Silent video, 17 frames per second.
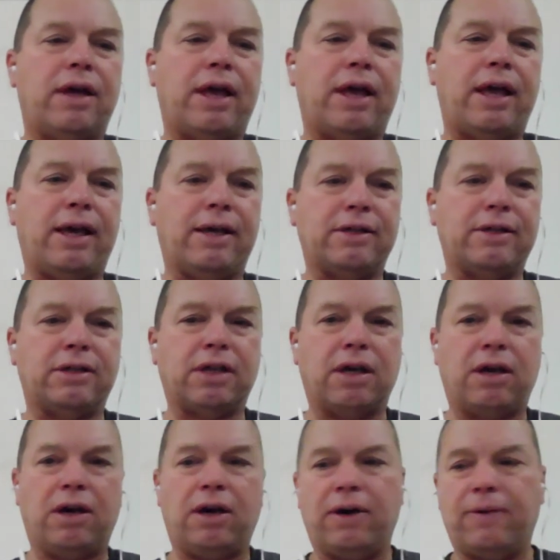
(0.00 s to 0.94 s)
and
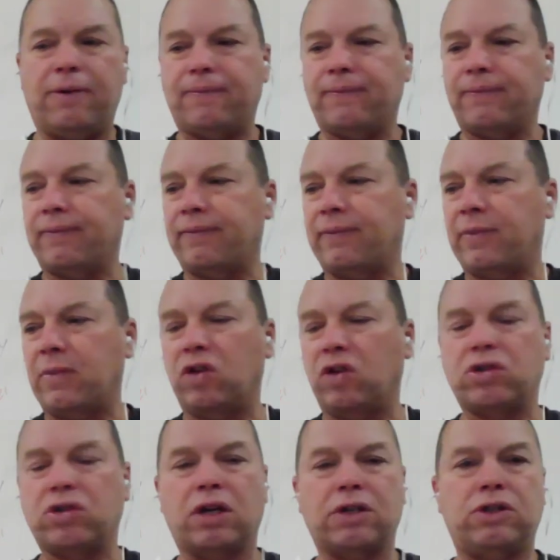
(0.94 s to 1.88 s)
I'll
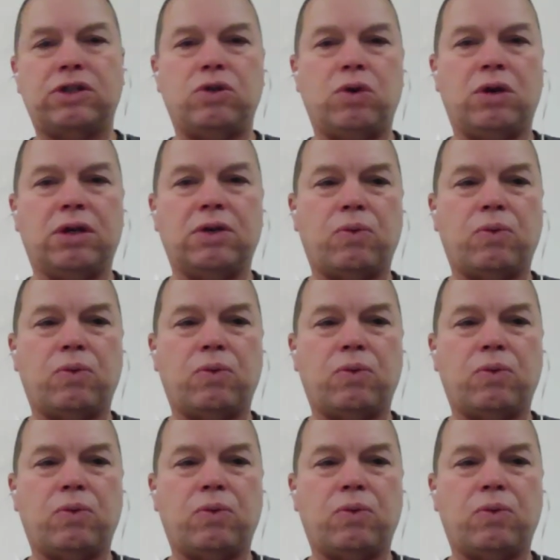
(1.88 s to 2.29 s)
talk to you on